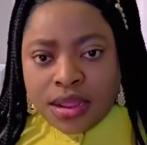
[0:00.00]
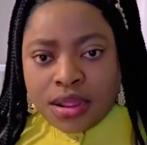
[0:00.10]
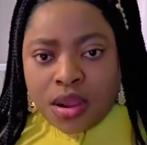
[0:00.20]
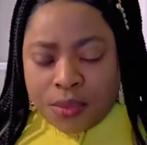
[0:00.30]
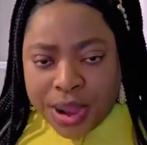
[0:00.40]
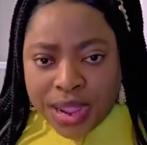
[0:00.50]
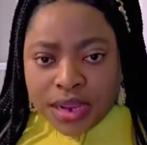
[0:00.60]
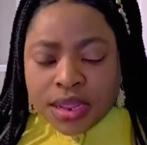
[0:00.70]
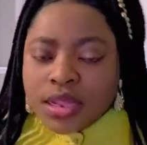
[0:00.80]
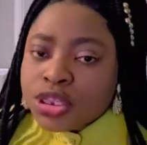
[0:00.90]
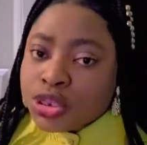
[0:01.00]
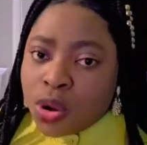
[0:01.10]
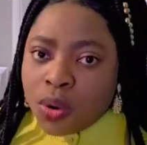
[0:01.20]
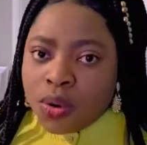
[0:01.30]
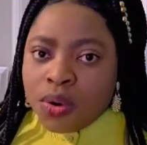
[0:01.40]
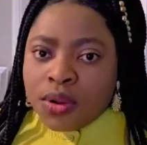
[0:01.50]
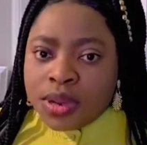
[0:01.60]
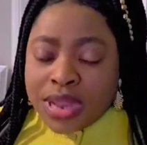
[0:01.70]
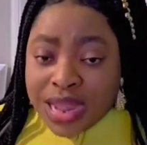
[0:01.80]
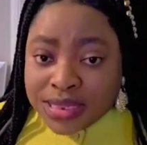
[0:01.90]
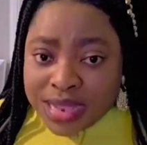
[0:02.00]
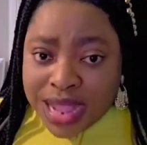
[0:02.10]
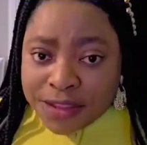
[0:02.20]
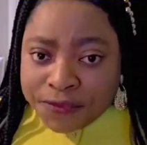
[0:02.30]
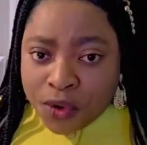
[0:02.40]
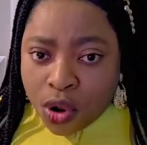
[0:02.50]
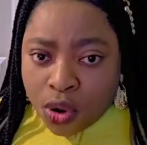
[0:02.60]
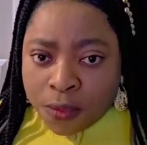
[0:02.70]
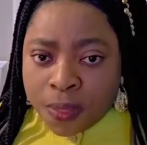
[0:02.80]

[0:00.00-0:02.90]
All right? So that's that for